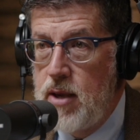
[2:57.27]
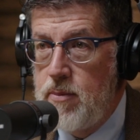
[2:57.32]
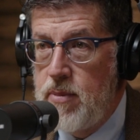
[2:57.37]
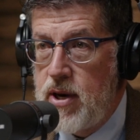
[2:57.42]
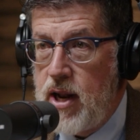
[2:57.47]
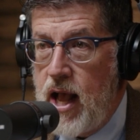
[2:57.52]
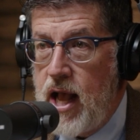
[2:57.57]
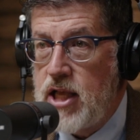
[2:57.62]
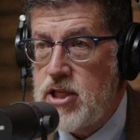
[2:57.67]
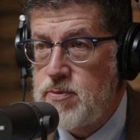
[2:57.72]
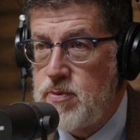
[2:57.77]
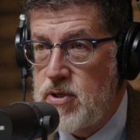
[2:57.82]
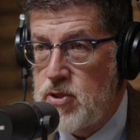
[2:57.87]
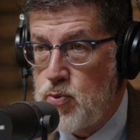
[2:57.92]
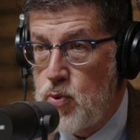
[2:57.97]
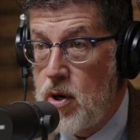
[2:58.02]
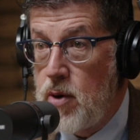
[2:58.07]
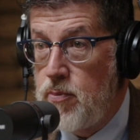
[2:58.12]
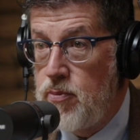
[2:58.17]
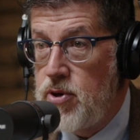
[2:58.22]
But
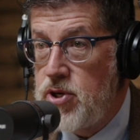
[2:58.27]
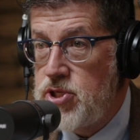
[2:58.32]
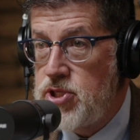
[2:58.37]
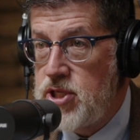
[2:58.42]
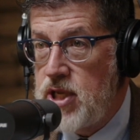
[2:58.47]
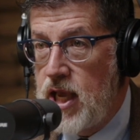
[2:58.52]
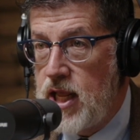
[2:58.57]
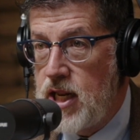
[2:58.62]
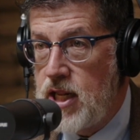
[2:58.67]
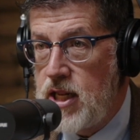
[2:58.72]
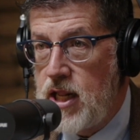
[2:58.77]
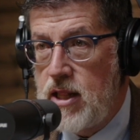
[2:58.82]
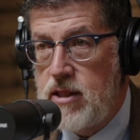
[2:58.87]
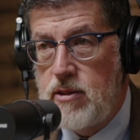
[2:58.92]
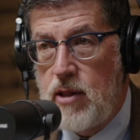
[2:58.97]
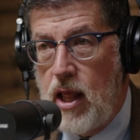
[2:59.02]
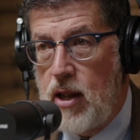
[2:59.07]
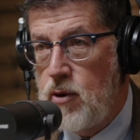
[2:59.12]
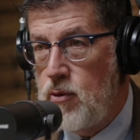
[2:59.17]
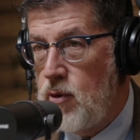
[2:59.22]
hospice would appreciate it,
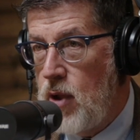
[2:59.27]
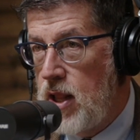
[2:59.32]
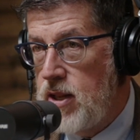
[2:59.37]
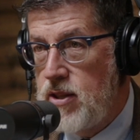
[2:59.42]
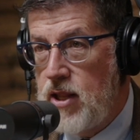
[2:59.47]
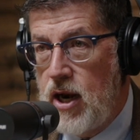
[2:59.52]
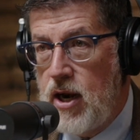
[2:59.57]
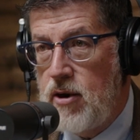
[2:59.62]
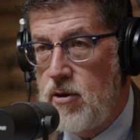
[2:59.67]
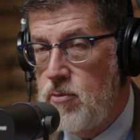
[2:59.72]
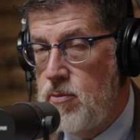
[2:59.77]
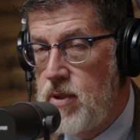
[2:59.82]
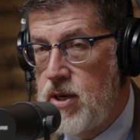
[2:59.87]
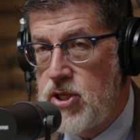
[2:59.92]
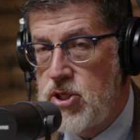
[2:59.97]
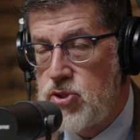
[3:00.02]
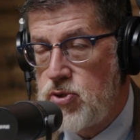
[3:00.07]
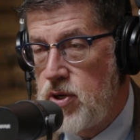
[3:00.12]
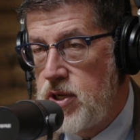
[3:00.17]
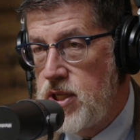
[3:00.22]
and, and, and their
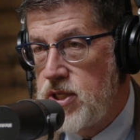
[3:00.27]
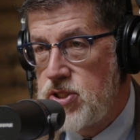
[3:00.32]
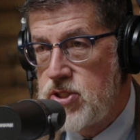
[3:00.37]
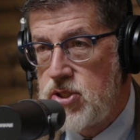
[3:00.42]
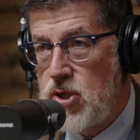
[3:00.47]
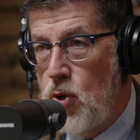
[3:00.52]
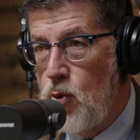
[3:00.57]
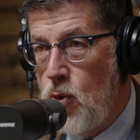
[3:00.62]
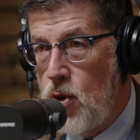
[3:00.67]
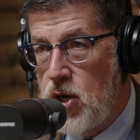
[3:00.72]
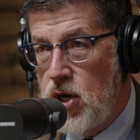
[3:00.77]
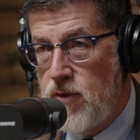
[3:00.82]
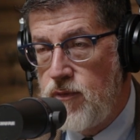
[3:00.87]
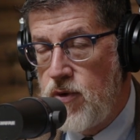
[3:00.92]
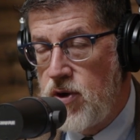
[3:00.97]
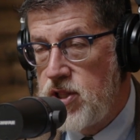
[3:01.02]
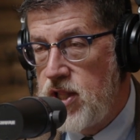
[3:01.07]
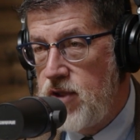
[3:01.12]
ministry is so wonderful, and